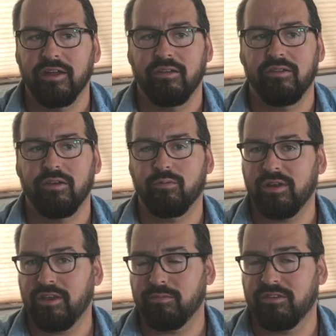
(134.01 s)
Now, the
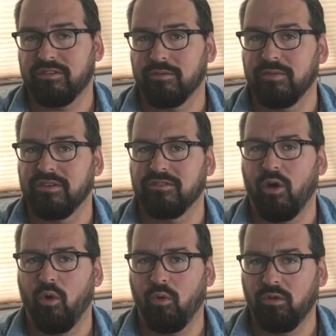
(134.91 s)
Iridium system is
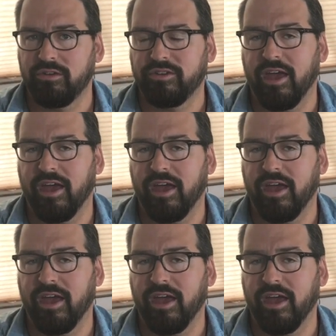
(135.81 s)
old